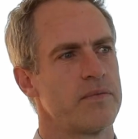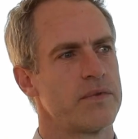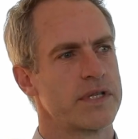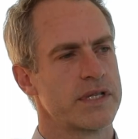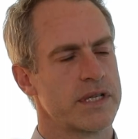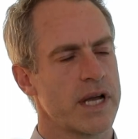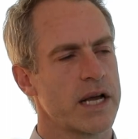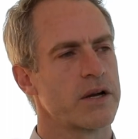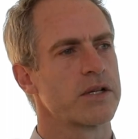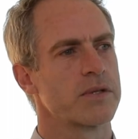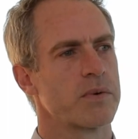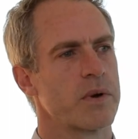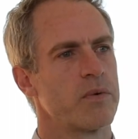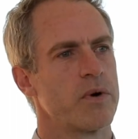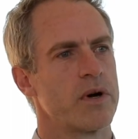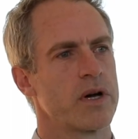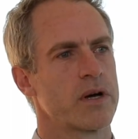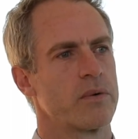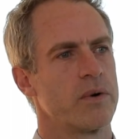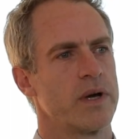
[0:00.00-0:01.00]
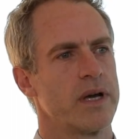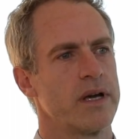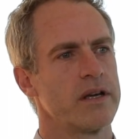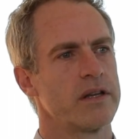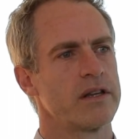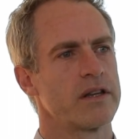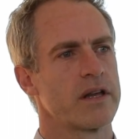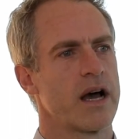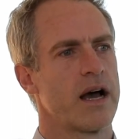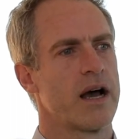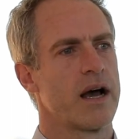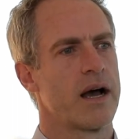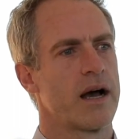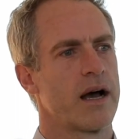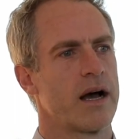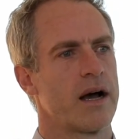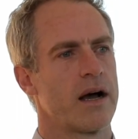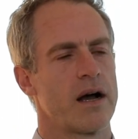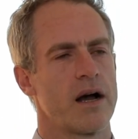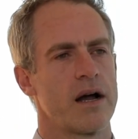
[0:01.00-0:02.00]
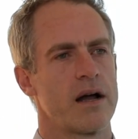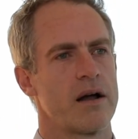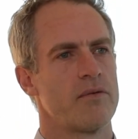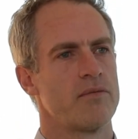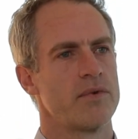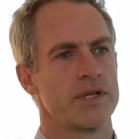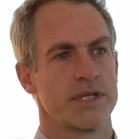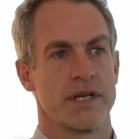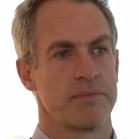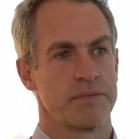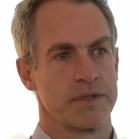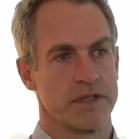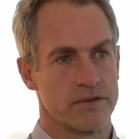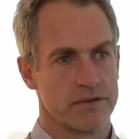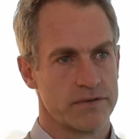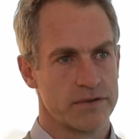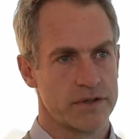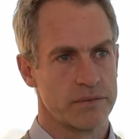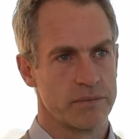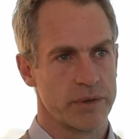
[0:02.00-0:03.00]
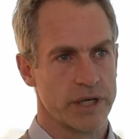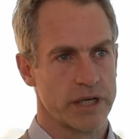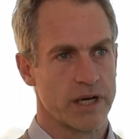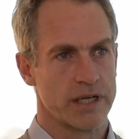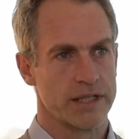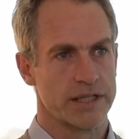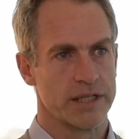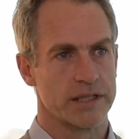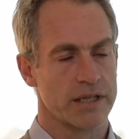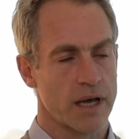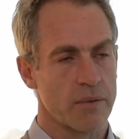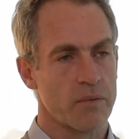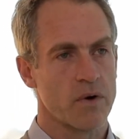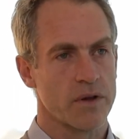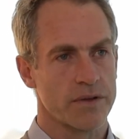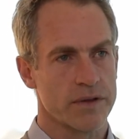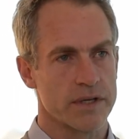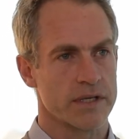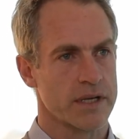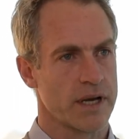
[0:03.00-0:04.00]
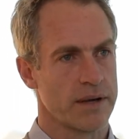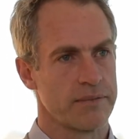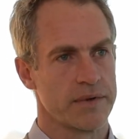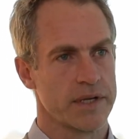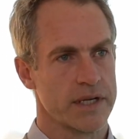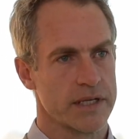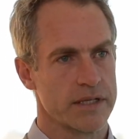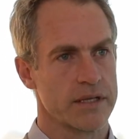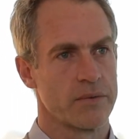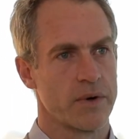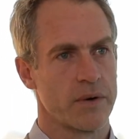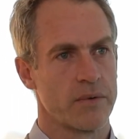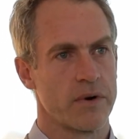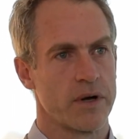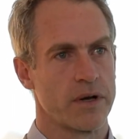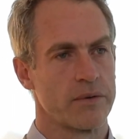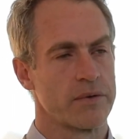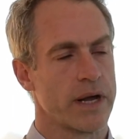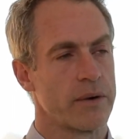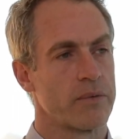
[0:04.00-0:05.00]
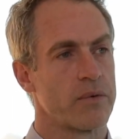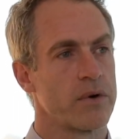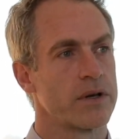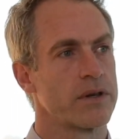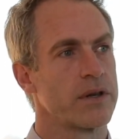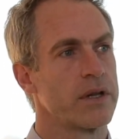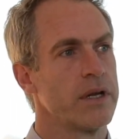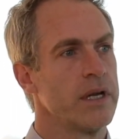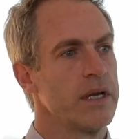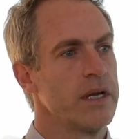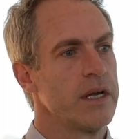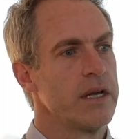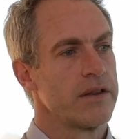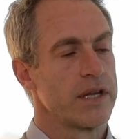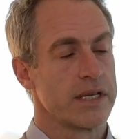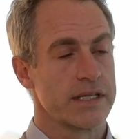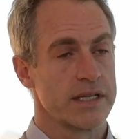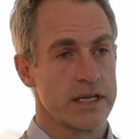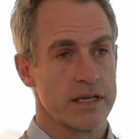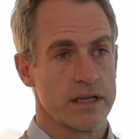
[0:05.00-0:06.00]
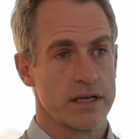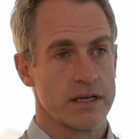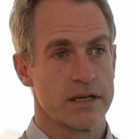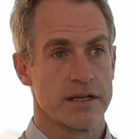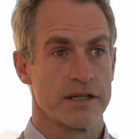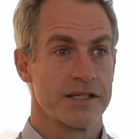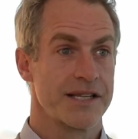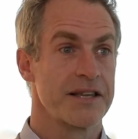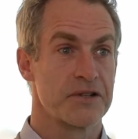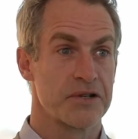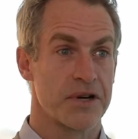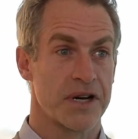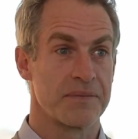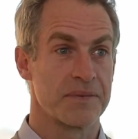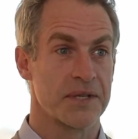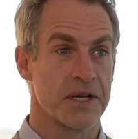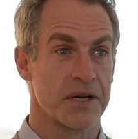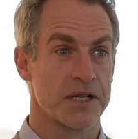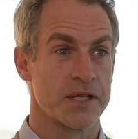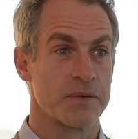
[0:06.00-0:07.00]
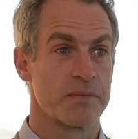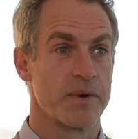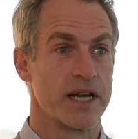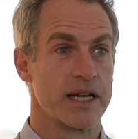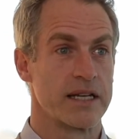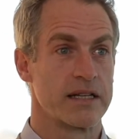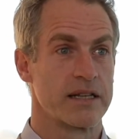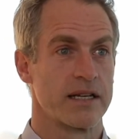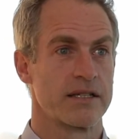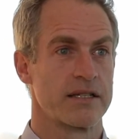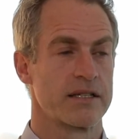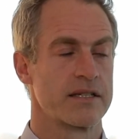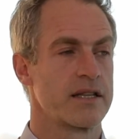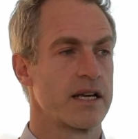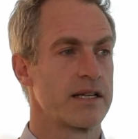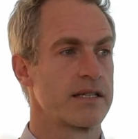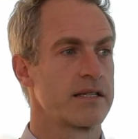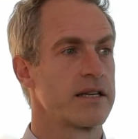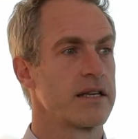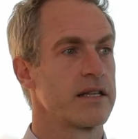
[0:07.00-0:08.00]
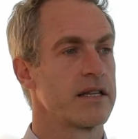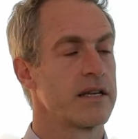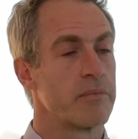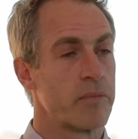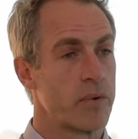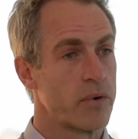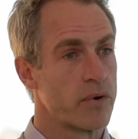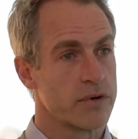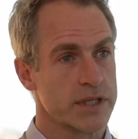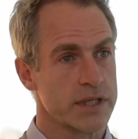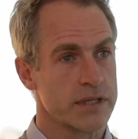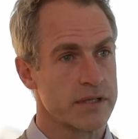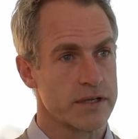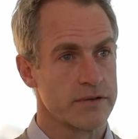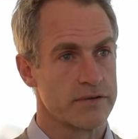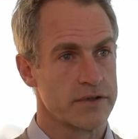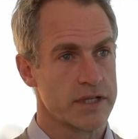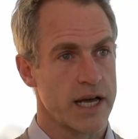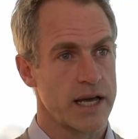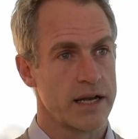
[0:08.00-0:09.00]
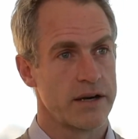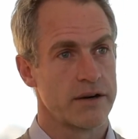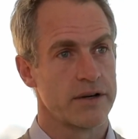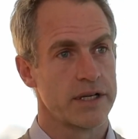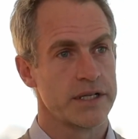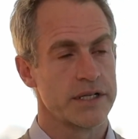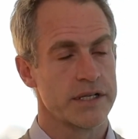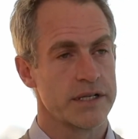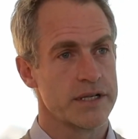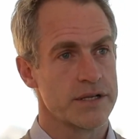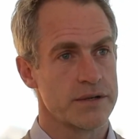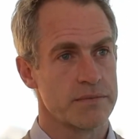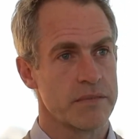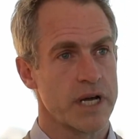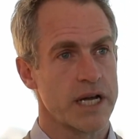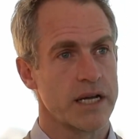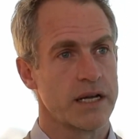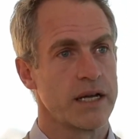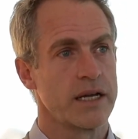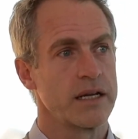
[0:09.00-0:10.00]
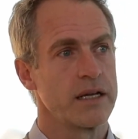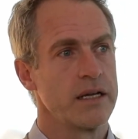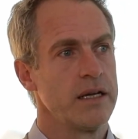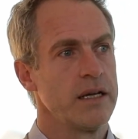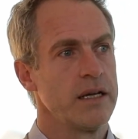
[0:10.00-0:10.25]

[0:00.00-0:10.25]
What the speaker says: The stakeholders we work with are receptive to big ideas. They want the same things that we want. They see the dream, so to speak. They see the importance of data in decision making.